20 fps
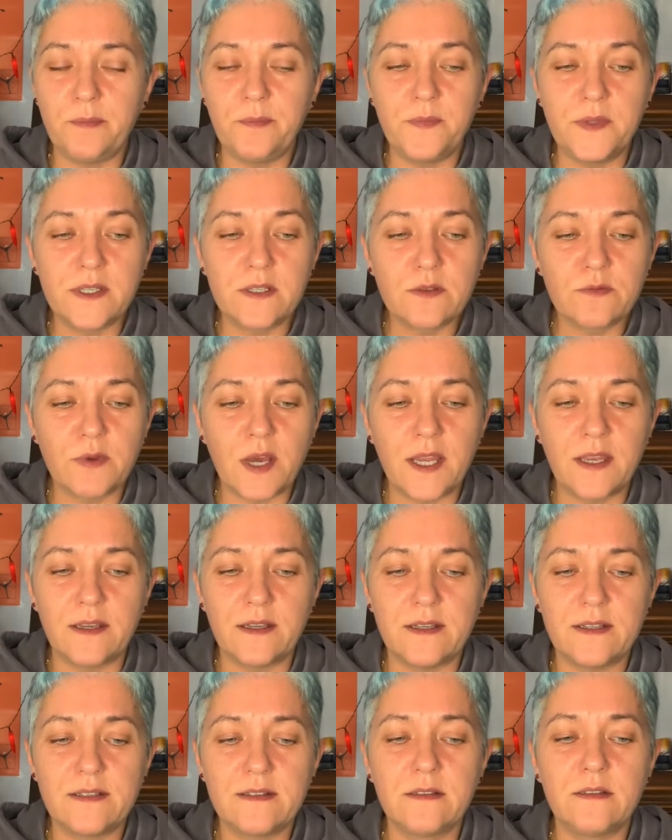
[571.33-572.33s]
This one
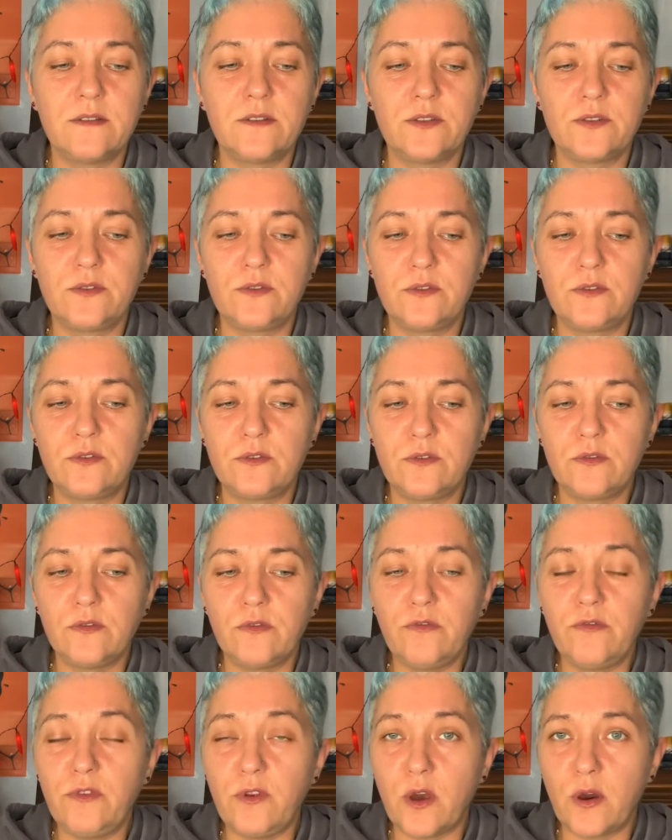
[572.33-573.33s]
isn't too
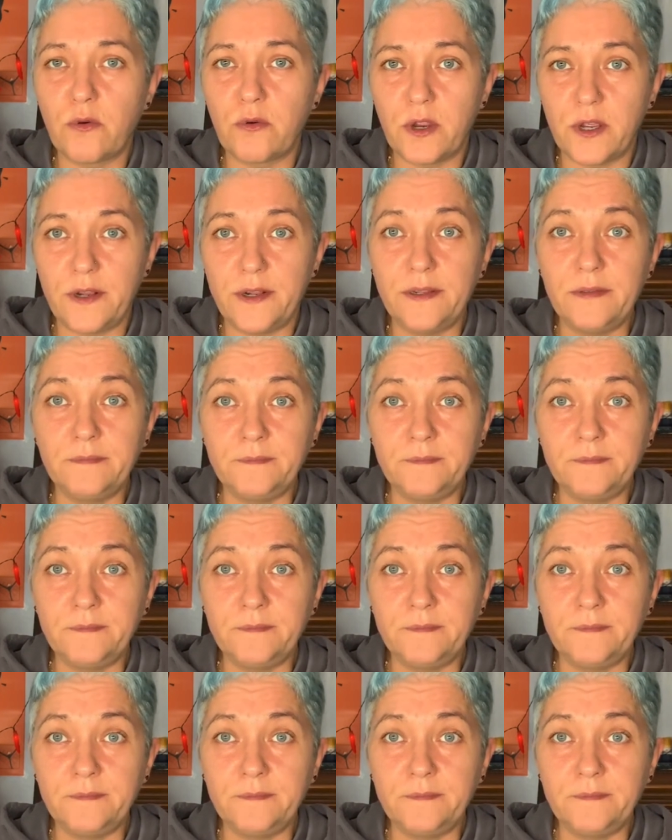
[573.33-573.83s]
floral.